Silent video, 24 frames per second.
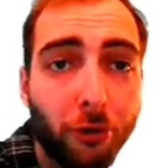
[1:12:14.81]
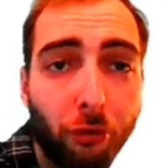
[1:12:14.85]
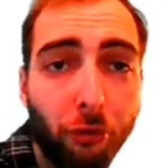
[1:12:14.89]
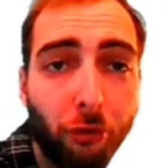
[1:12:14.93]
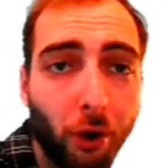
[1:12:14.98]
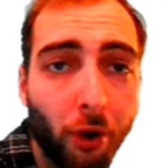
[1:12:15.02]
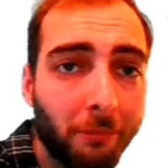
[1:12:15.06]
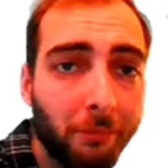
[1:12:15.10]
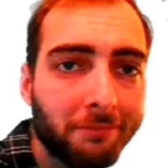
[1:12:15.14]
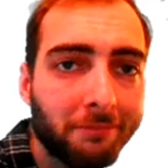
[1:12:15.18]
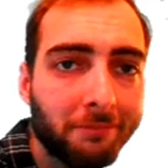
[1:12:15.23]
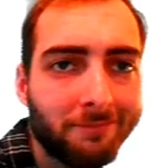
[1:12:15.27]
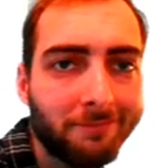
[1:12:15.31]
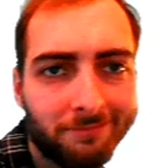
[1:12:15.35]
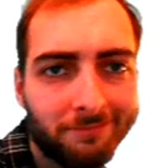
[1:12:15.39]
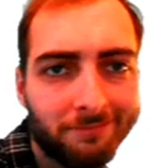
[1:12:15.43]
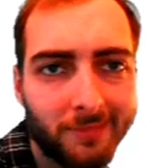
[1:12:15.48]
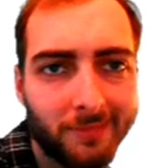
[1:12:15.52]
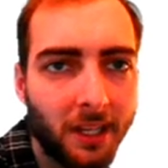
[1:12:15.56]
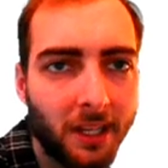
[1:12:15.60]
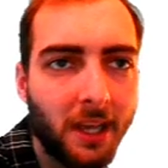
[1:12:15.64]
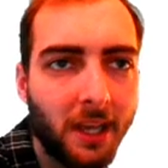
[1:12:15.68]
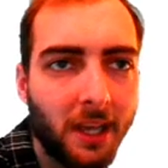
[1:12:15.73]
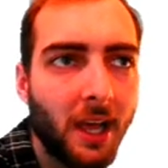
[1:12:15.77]
So
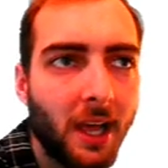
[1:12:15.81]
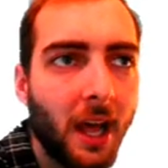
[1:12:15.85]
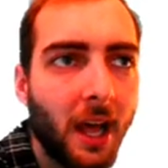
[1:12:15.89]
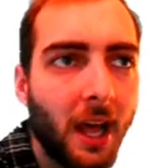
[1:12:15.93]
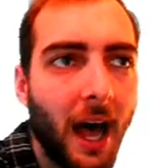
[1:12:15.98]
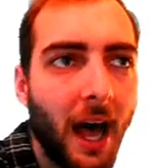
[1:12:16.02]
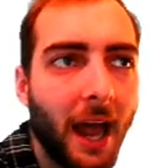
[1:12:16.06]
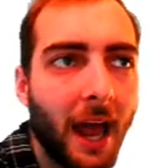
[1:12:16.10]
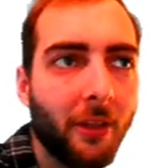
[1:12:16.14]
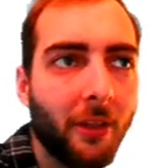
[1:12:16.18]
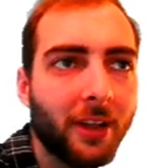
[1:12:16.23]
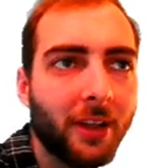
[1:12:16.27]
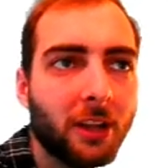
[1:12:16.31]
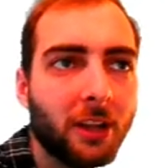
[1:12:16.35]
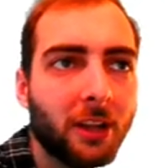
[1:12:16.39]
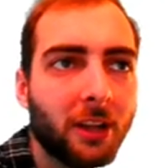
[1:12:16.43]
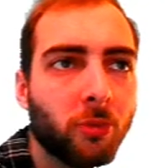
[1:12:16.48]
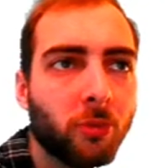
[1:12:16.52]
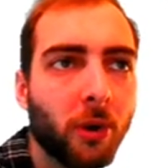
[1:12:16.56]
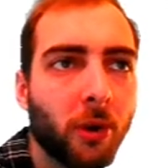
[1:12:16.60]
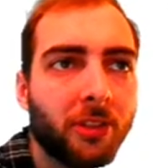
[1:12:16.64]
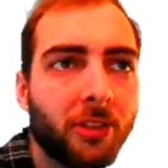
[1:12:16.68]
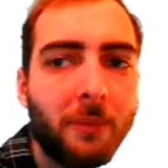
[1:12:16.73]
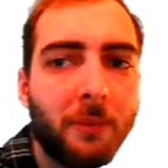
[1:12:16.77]
I don't think it's
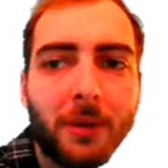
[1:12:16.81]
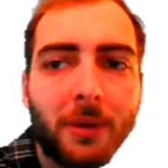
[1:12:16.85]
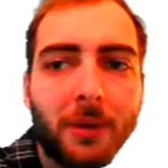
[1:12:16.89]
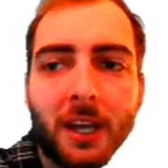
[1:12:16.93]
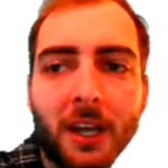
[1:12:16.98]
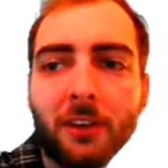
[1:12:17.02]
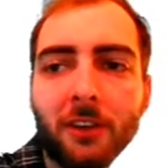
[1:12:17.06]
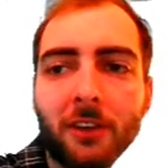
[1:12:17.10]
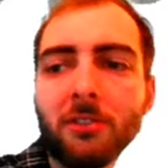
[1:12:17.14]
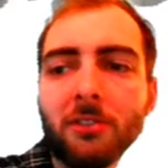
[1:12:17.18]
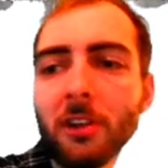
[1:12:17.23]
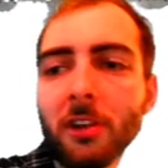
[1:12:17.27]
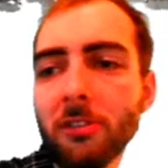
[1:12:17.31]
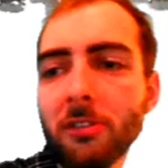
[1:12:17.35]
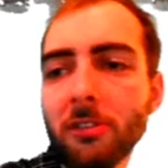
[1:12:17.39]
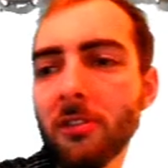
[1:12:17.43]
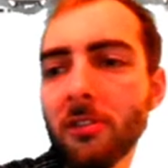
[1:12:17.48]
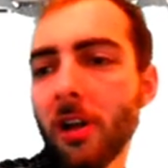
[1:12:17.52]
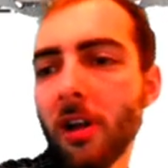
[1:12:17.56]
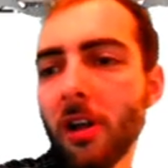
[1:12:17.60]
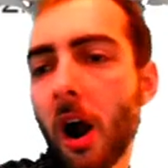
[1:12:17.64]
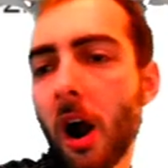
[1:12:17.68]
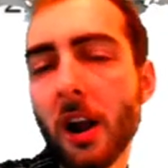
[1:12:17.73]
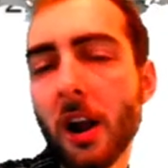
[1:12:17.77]
worth it because
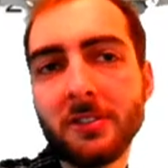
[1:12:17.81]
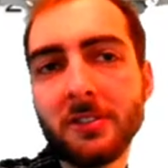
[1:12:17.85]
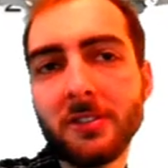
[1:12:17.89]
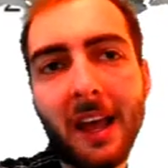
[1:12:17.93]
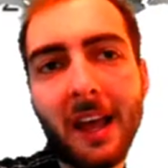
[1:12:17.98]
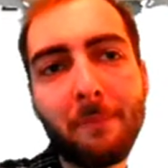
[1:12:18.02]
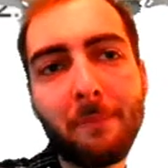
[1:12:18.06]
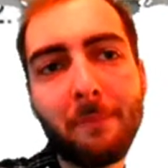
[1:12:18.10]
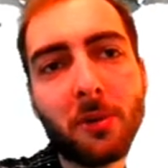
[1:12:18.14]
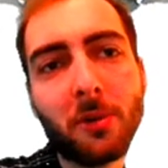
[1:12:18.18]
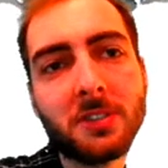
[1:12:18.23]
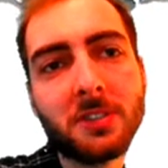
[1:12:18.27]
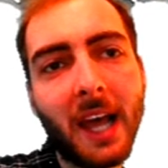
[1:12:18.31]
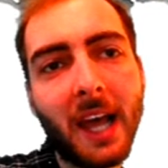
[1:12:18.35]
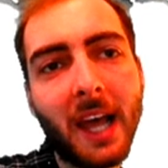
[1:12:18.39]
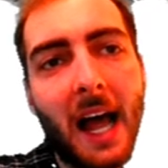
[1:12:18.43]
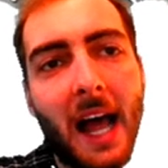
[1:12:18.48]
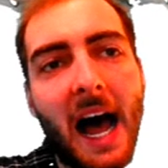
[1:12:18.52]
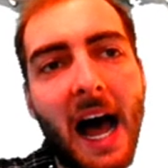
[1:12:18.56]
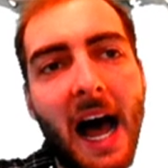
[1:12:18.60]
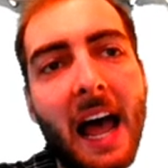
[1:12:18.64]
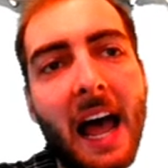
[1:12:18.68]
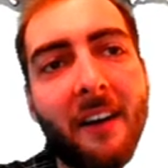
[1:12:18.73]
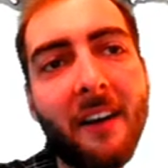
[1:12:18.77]
our examples, like
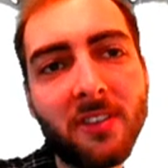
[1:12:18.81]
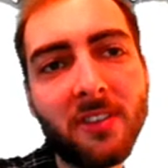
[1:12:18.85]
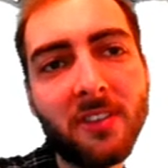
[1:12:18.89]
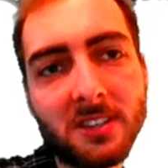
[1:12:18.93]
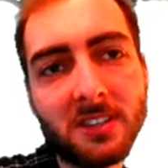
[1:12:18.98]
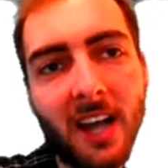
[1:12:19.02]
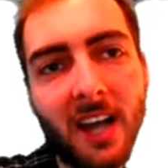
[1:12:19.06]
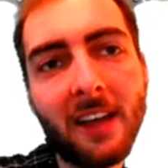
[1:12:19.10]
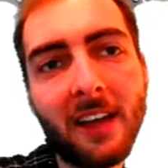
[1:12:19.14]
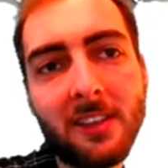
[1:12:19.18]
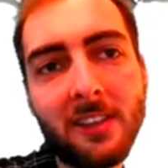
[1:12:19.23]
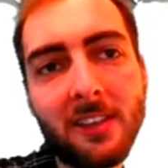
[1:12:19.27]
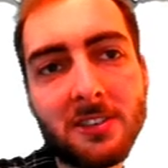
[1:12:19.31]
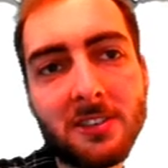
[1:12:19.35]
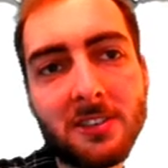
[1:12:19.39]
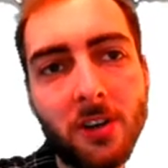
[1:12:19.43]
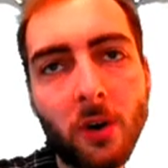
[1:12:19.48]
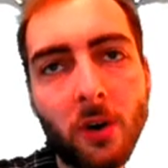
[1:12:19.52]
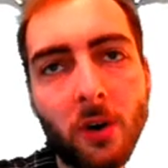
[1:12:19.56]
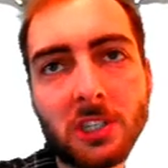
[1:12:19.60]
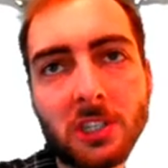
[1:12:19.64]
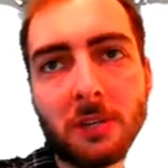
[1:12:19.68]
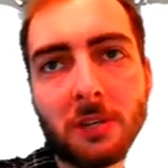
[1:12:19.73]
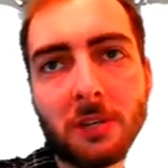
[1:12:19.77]
I have designed these
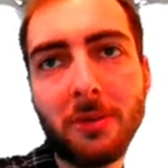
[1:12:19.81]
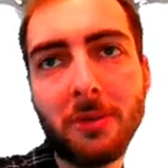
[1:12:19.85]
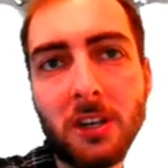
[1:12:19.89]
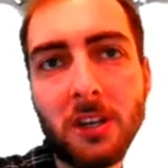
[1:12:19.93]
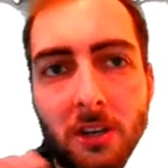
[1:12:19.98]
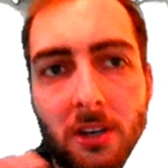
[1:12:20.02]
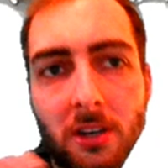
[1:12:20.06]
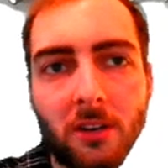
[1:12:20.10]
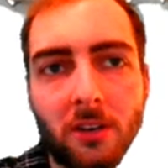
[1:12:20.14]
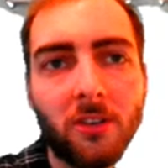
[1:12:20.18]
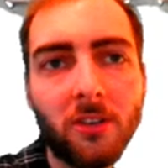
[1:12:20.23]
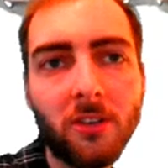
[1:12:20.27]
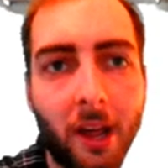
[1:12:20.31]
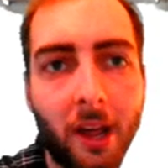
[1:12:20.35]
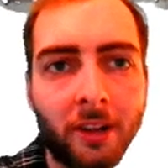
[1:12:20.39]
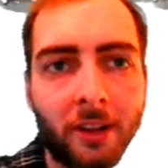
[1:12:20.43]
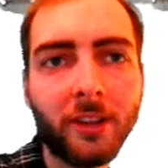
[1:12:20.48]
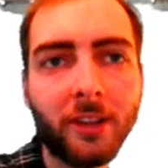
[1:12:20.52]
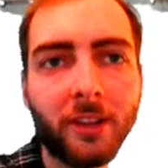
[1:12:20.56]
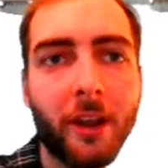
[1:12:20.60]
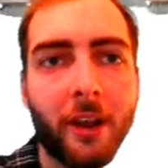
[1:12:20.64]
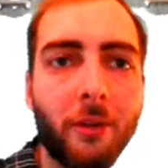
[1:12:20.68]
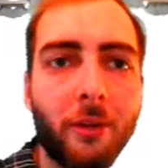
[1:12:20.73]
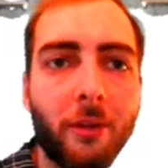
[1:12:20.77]
notes to be done a
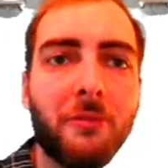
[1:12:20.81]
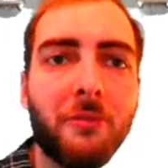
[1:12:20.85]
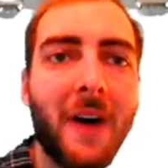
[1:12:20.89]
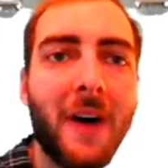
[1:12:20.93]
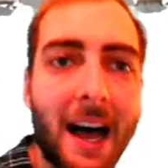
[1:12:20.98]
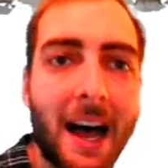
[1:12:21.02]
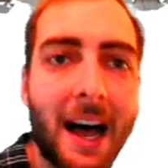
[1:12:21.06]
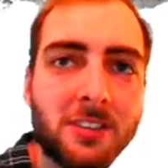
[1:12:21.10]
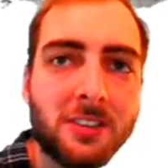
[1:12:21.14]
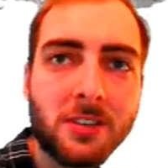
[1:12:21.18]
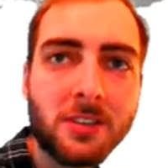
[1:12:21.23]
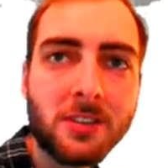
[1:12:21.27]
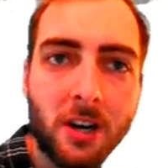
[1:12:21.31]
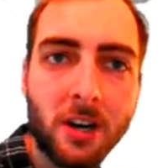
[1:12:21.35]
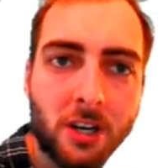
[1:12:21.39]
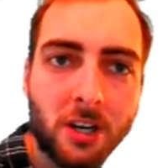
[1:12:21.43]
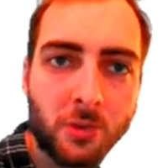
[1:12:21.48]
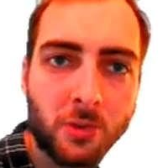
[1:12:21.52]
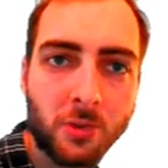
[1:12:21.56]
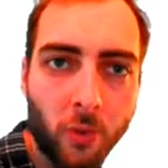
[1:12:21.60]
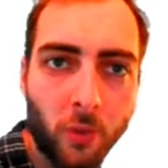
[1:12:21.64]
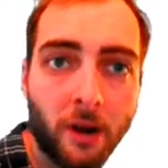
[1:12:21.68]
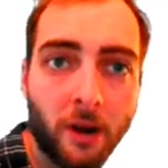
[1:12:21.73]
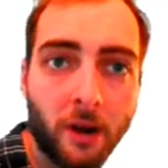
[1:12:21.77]
little faster because
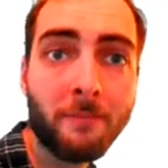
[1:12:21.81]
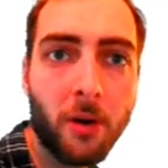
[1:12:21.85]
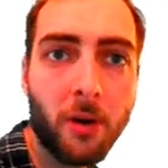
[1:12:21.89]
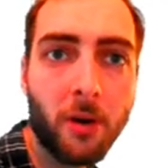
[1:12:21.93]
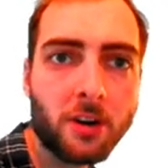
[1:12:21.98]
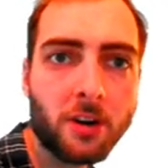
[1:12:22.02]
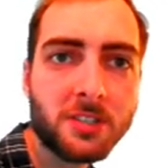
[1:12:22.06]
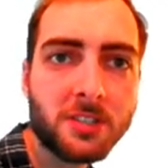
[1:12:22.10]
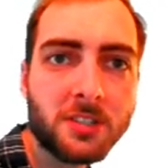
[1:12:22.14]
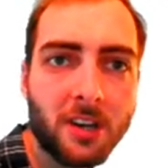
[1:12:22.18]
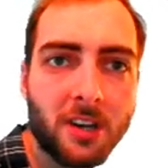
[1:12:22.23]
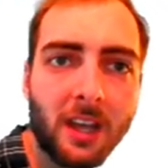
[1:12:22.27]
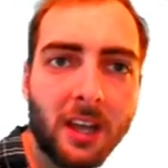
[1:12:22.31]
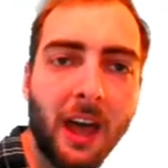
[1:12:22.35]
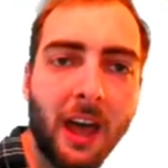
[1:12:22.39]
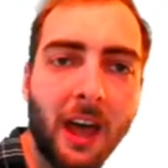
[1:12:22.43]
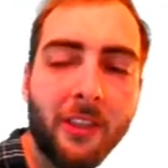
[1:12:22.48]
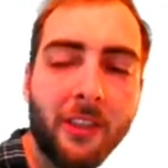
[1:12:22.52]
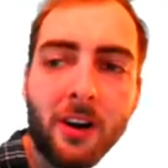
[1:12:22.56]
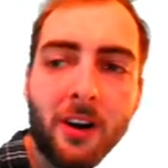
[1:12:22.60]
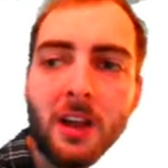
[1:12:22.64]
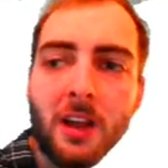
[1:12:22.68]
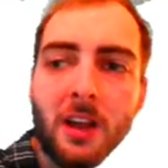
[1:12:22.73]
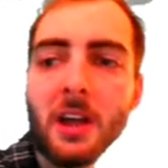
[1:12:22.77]
we're in person
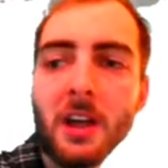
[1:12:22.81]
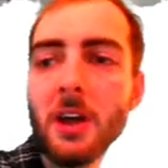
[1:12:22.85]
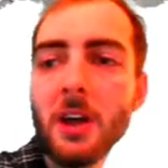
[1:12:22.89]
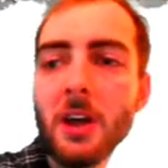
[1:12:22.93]
together.